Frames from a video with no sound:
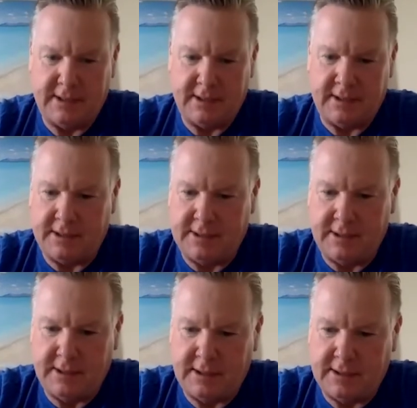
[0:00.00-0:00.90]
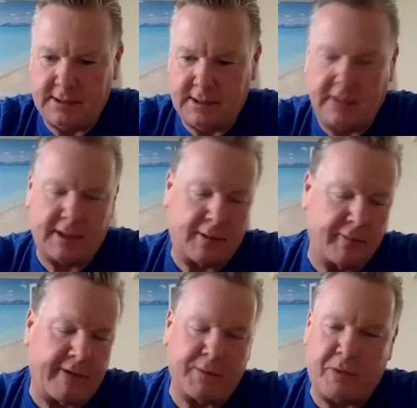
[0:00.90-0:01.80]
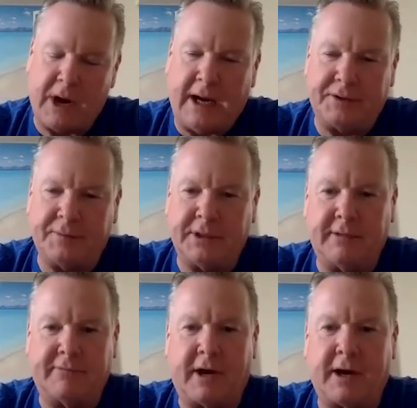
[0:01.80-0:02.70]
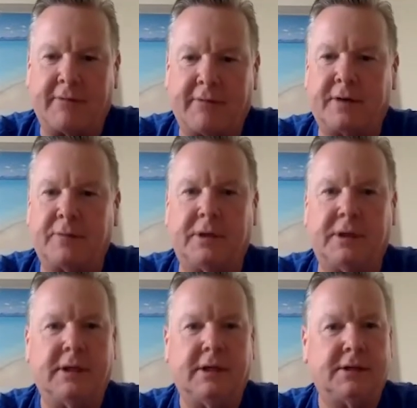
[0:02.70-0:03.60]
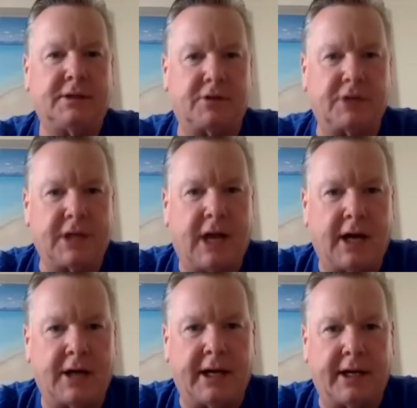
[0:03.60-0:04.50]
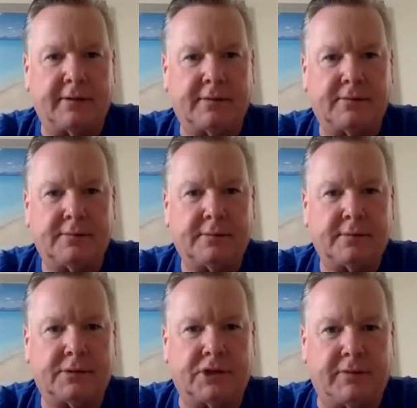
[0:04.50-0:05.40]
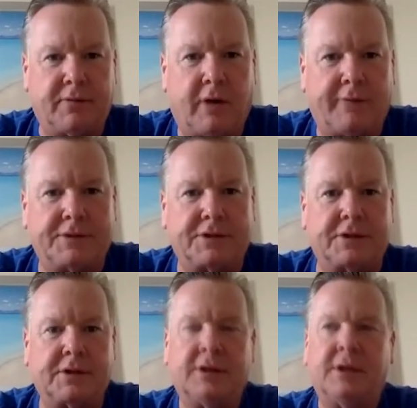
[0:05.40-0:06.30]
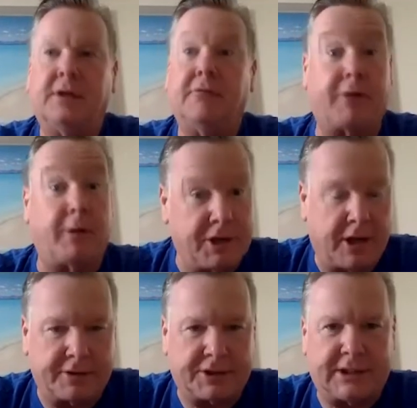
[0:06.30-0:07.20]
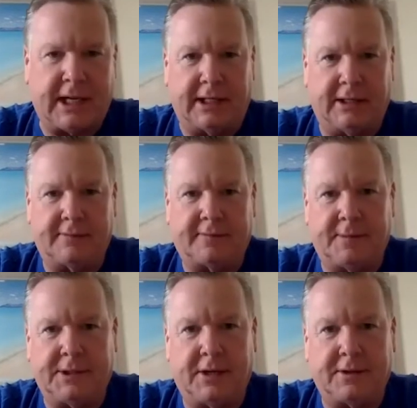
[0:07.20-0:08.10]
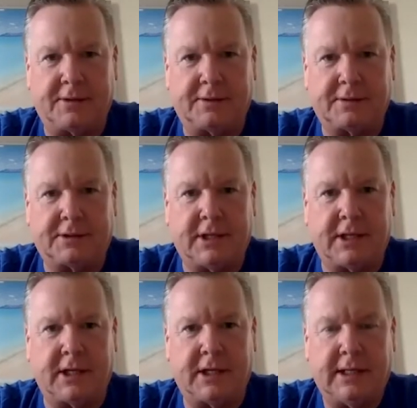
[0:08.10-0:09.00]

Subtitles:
I am very proud to be a firefighter, but certainly not a chief officer from another state, from another city.